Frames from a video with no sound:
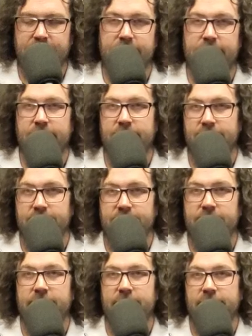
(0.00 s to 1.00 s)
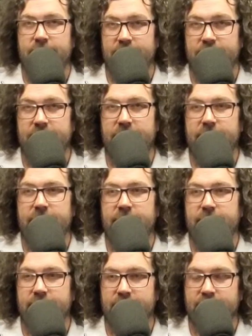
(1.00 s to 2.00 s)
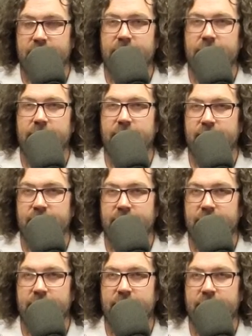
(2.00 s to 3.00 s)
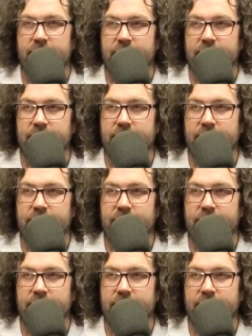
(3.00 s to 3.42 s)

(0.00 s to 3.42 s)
No words are spoken by the person on screen.